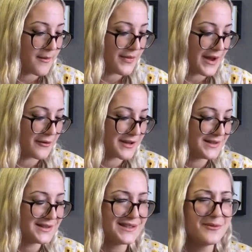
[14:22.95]
Now,
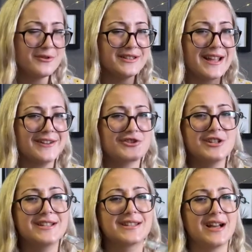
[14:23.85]
can someone
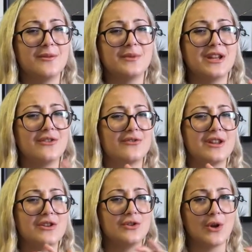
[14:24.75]
actually tell me if
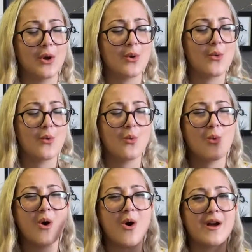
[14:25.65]
they know
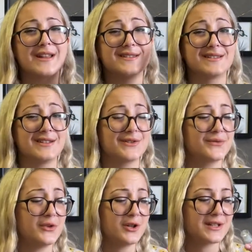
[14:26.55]
what is this for?